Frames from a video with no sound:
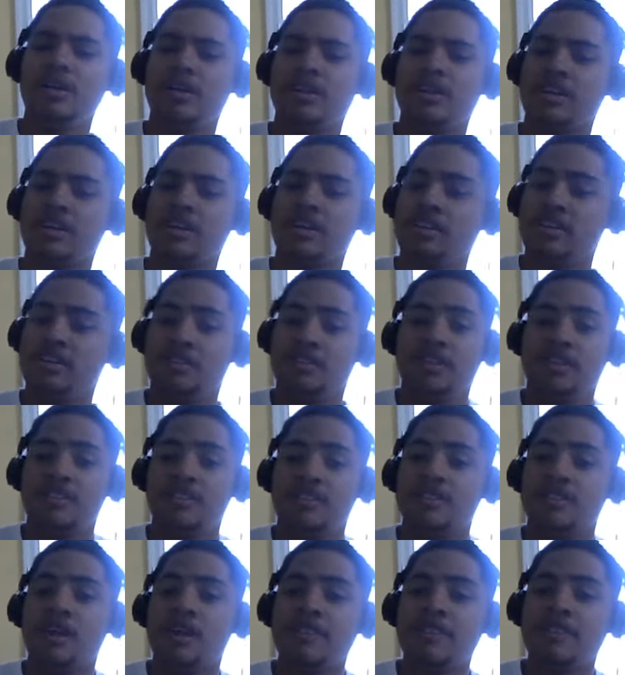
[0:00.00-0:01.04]
And it's
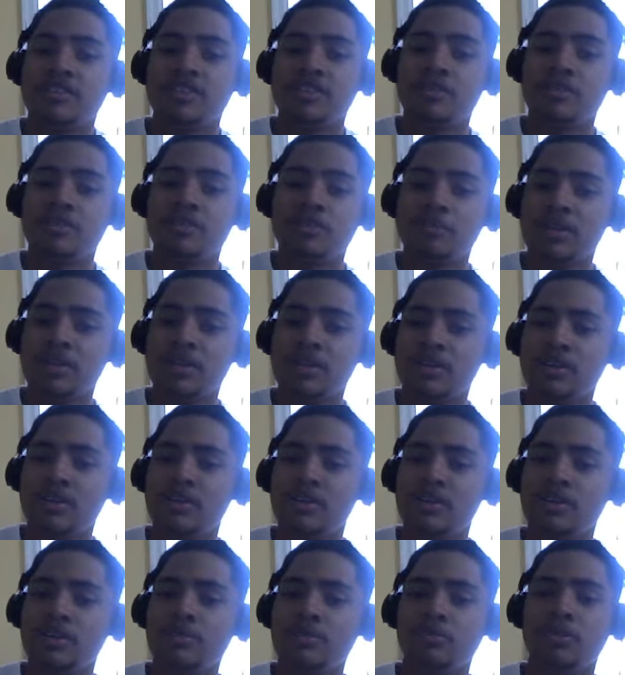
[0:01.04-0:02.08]
obvious here in America
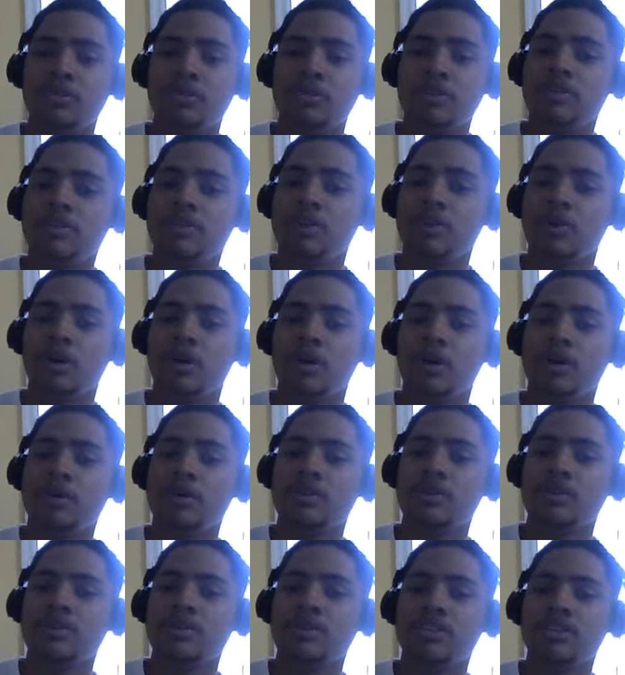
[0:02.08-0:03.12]
with the
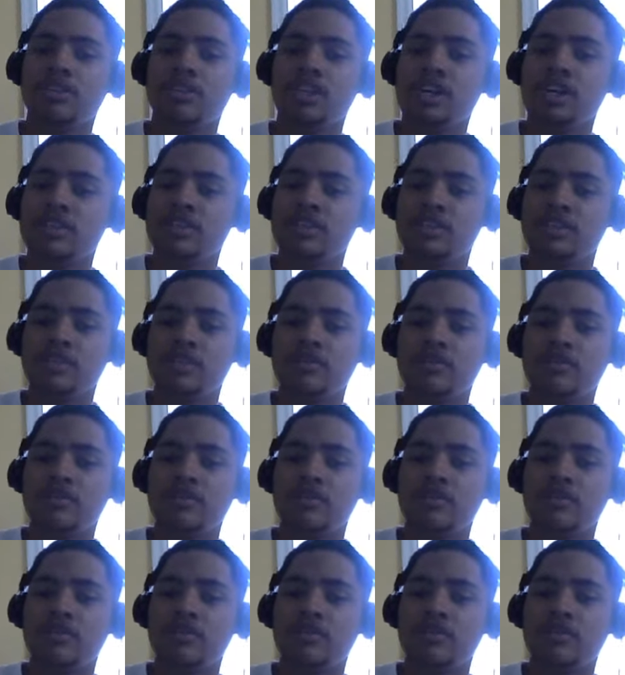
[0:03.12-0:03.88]
tons of